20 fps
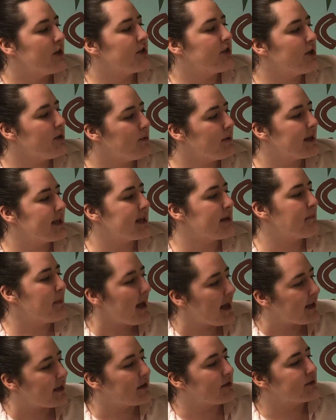"You, Iggy
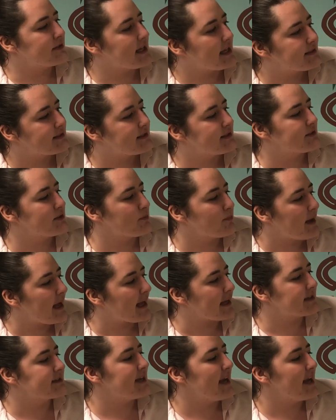Peck, your desk is a wreck.